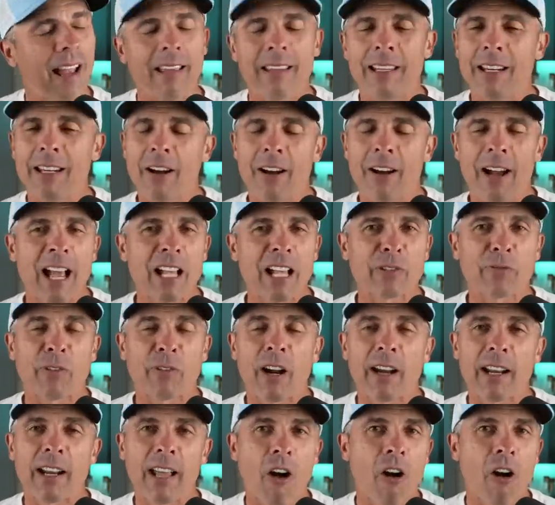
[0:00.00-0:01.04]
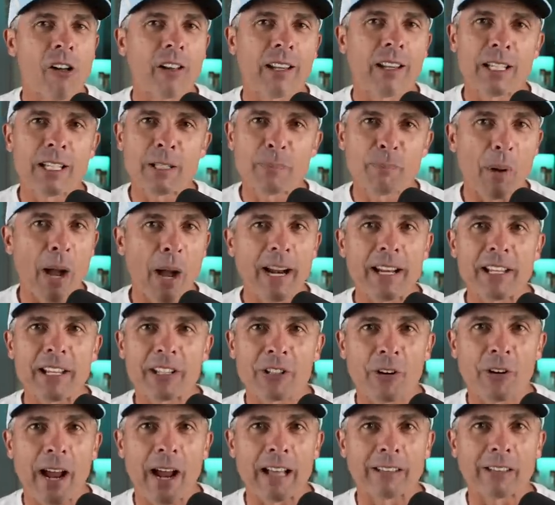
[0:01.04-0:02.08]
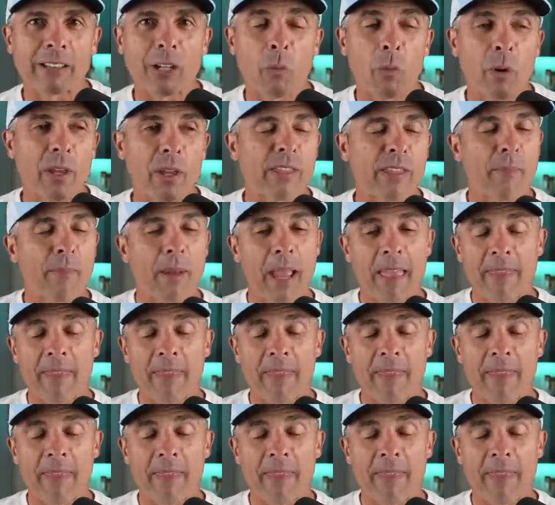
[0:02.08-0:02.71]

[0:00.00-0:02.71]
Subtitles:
you know, has fun. All his buddies are out there with him,